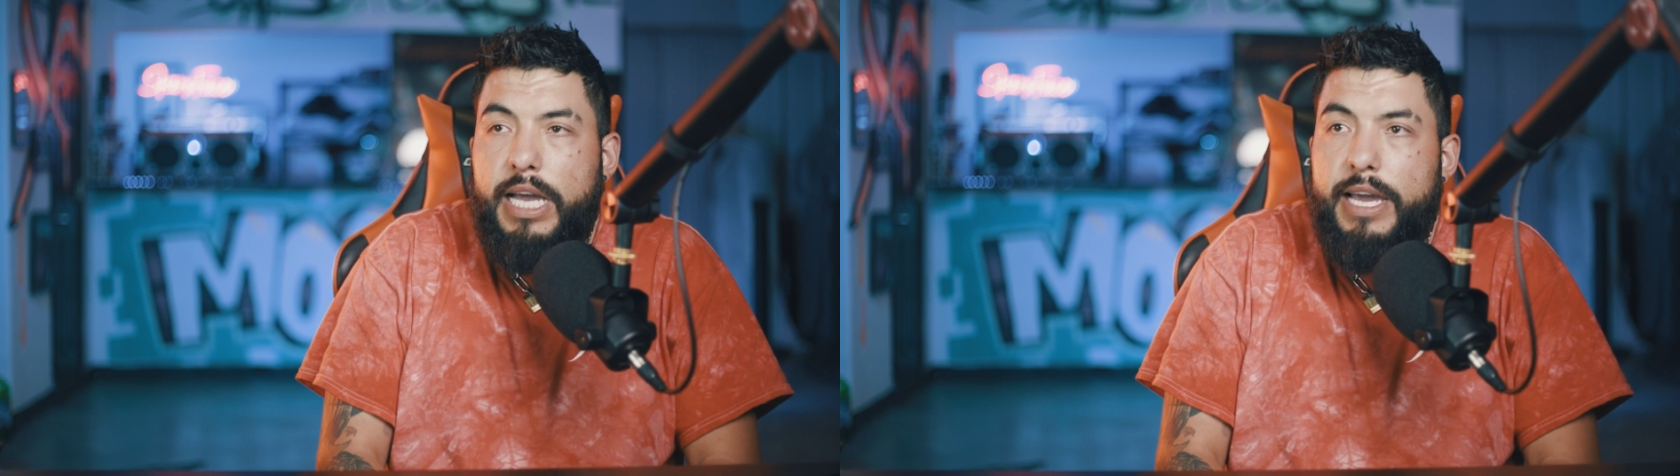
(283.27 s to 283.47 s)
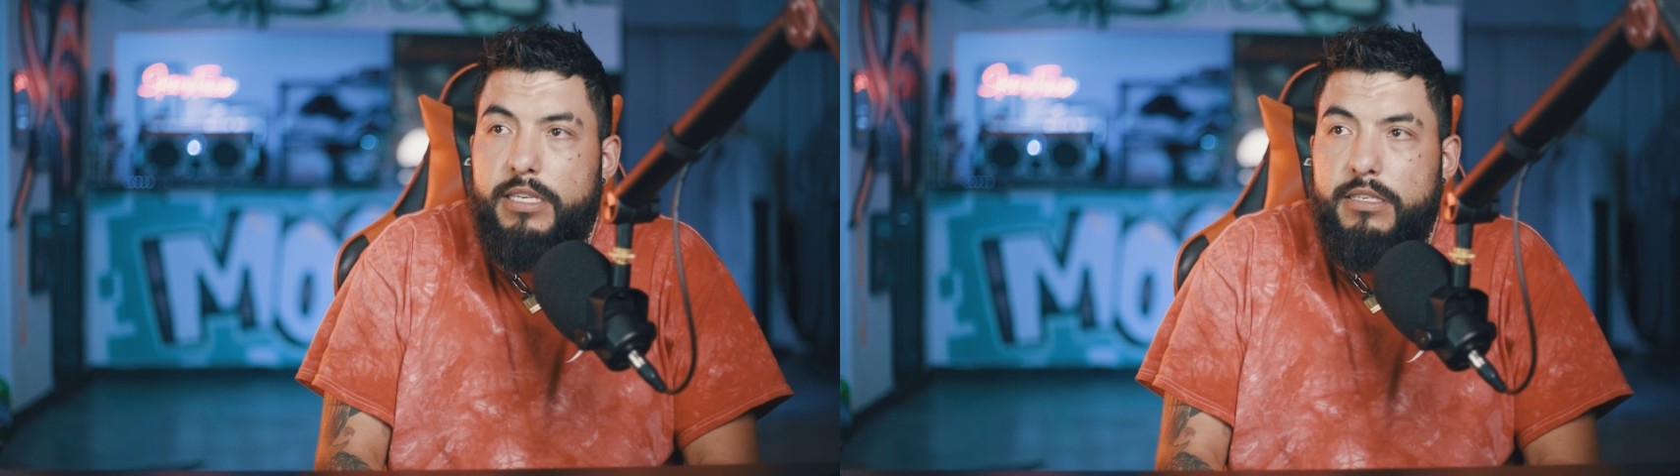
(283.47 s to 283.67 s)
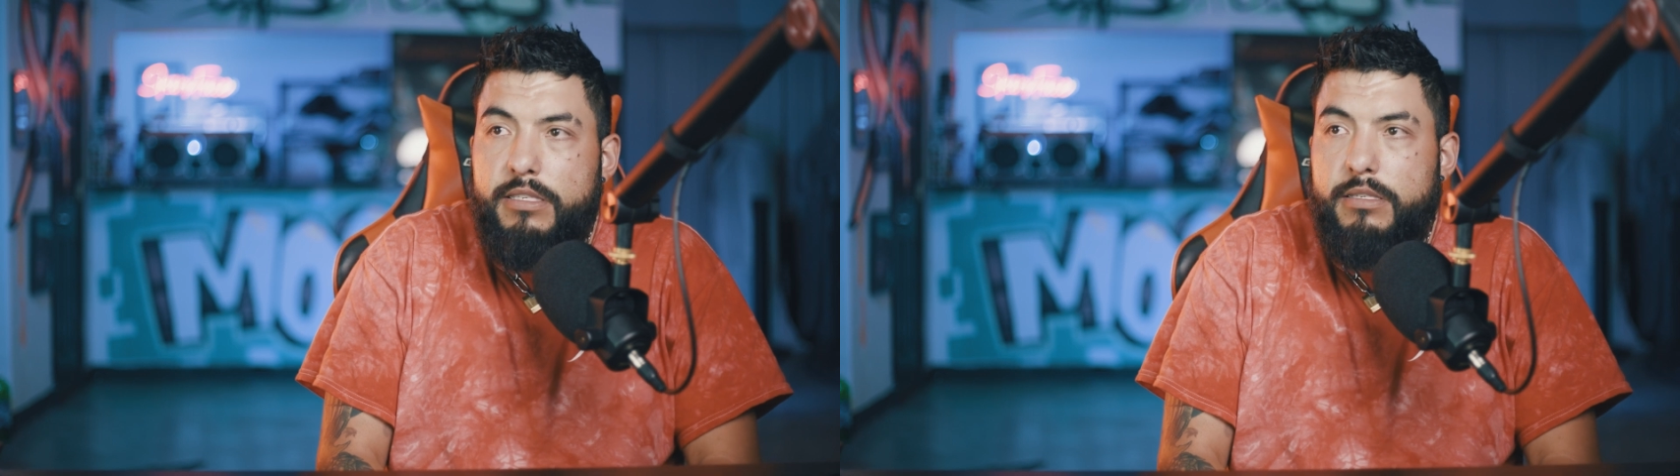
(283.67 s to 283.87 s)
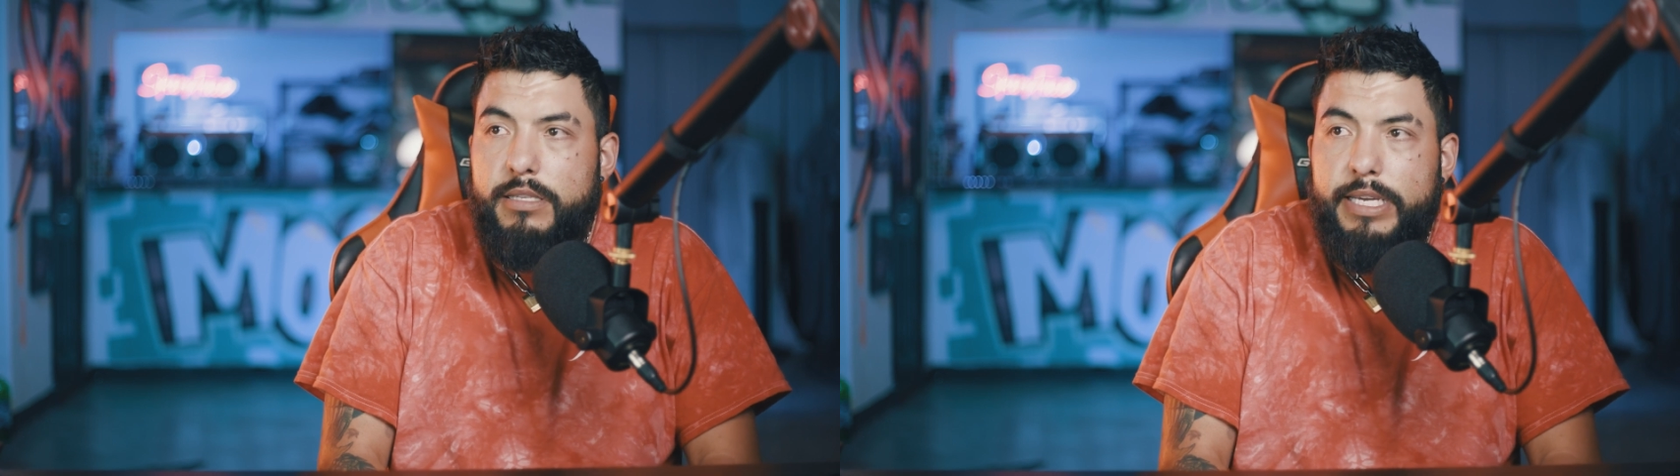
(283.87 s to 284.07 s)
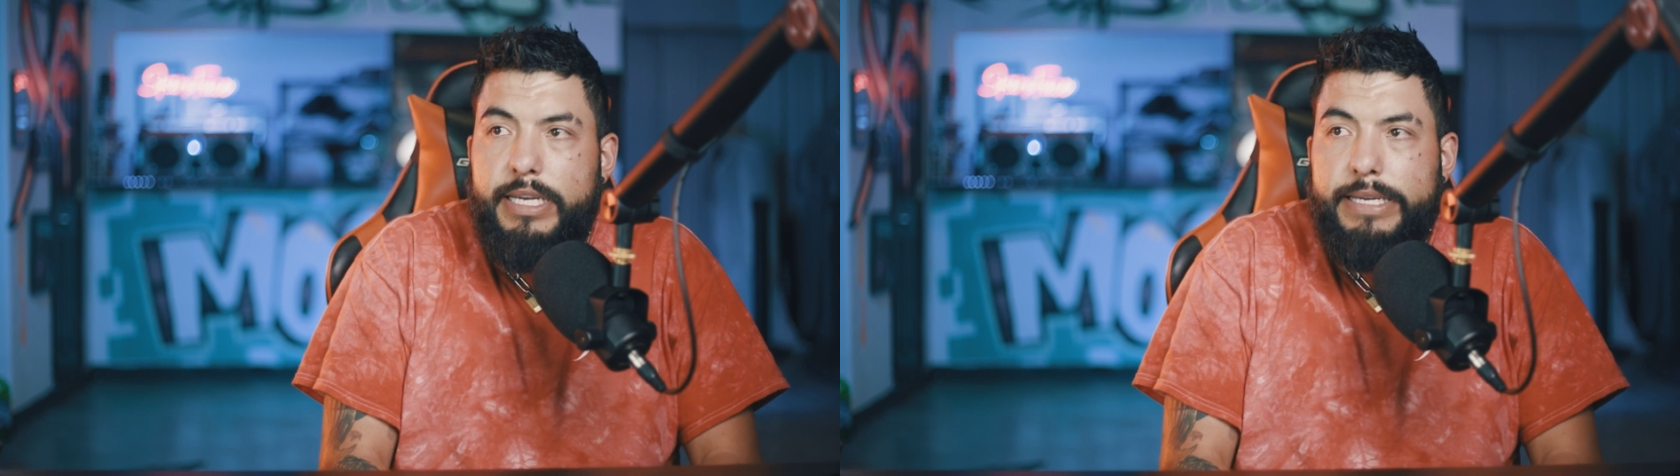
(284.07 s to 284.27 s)
I had to
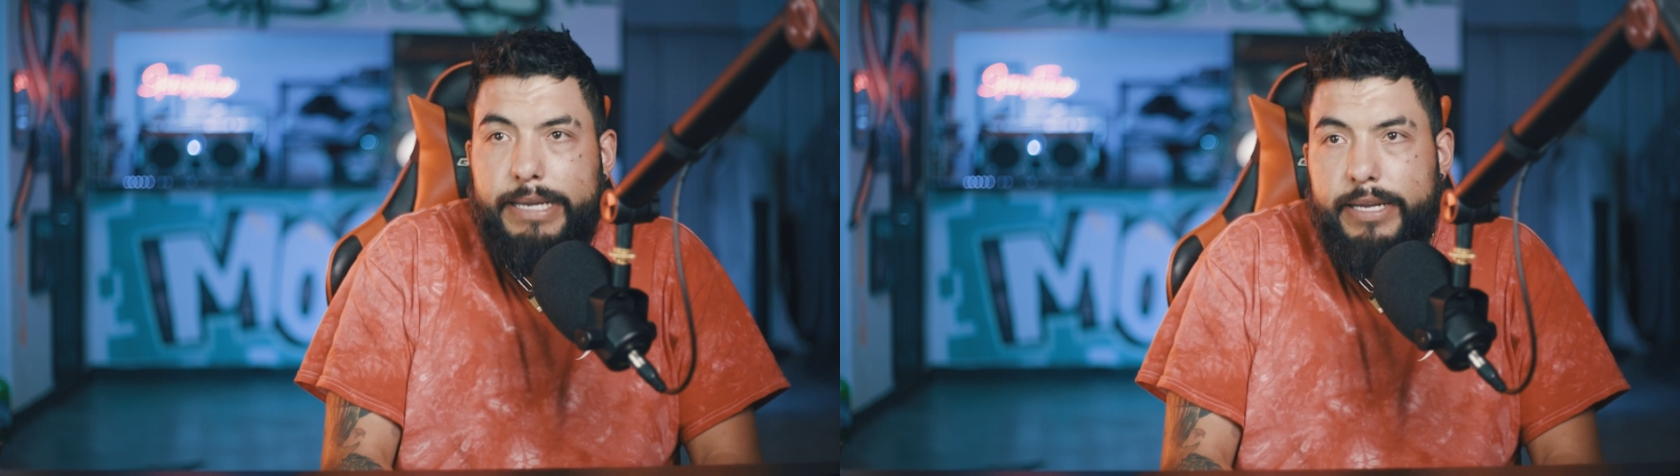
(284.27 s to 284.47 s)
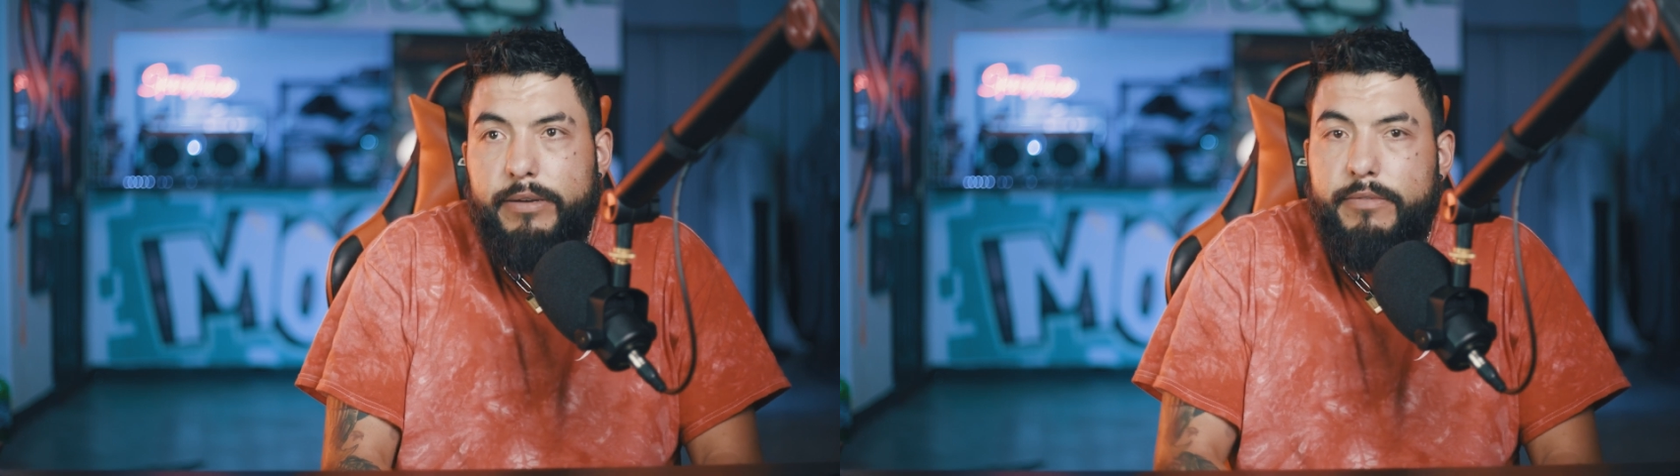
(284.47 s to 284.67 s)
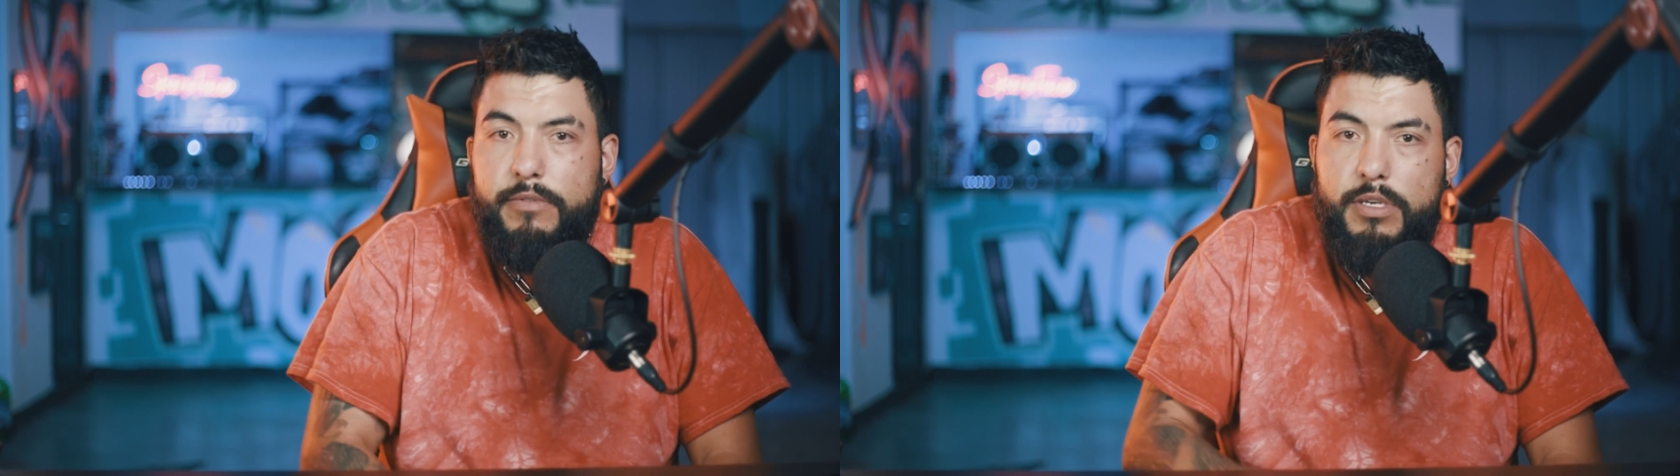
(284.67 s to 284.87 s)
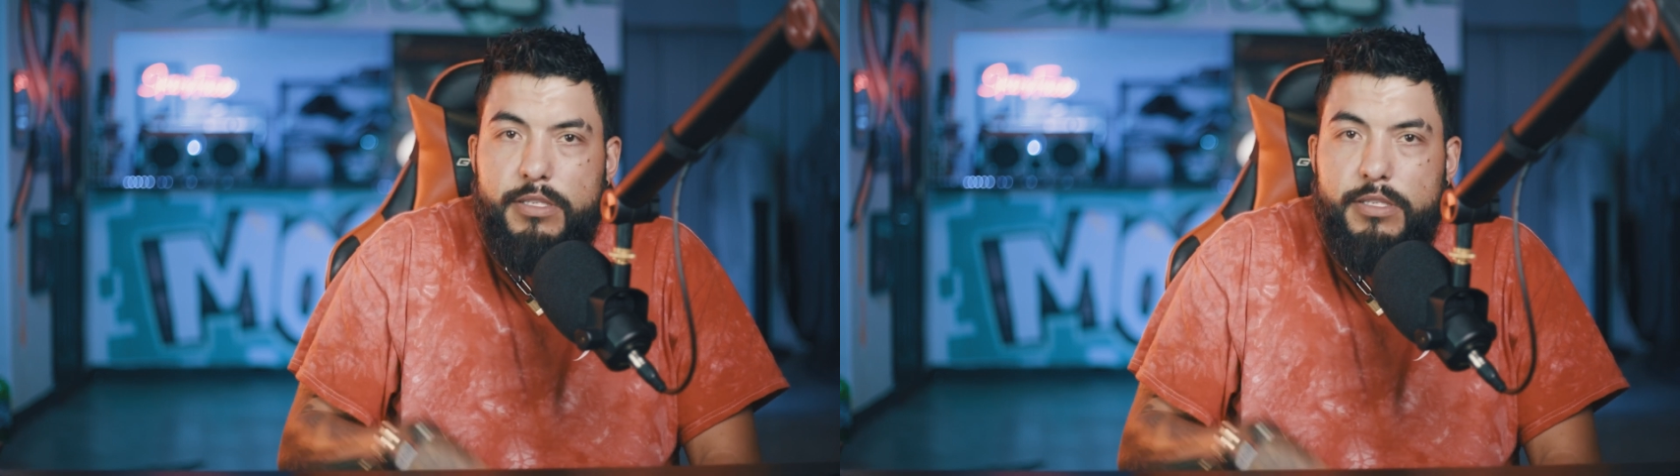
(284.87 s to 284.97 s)
just like kind of,